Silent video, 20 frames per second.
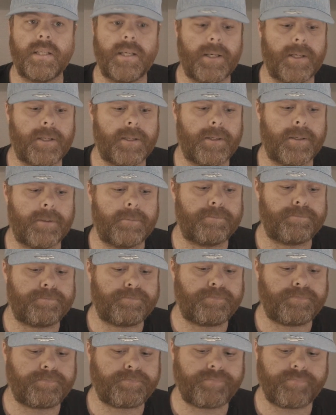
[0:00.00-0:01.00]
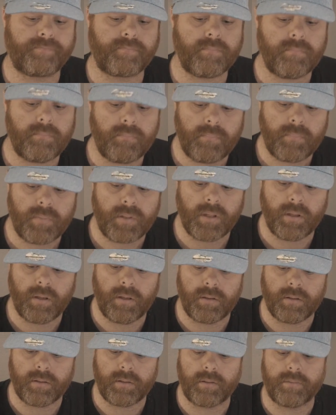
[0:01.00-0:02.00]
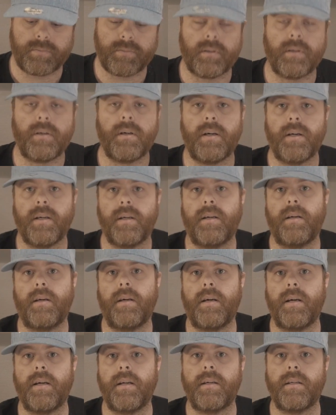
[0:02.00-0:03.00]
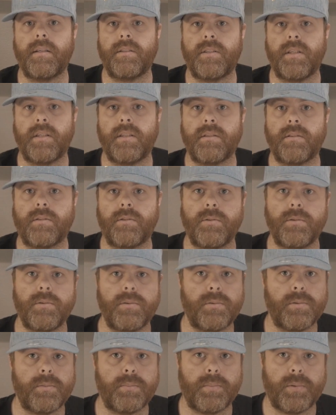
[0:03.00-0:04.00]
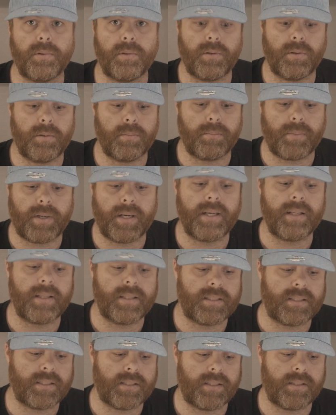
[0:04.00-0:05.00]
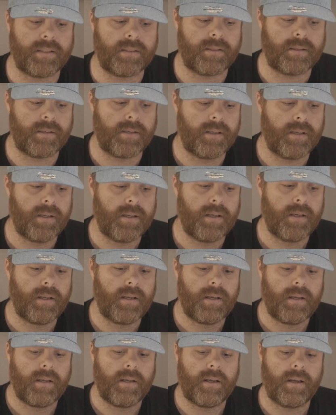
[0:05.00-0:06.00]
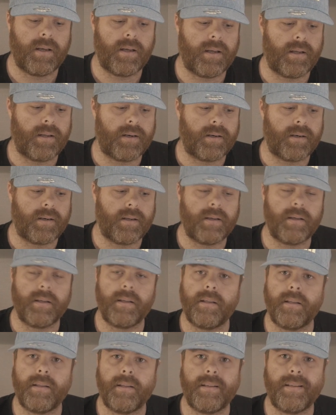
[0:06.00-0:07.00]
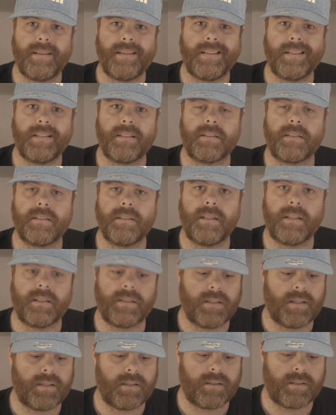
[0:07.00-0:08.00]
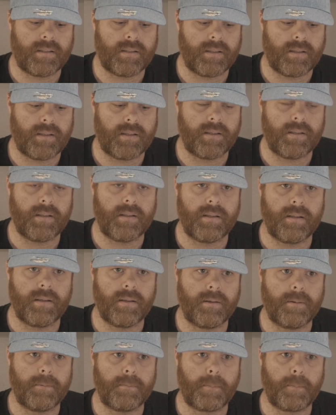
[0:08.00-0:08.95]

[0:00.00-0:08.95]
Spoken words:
and therefore I had the chance to buy this here. And it's not that the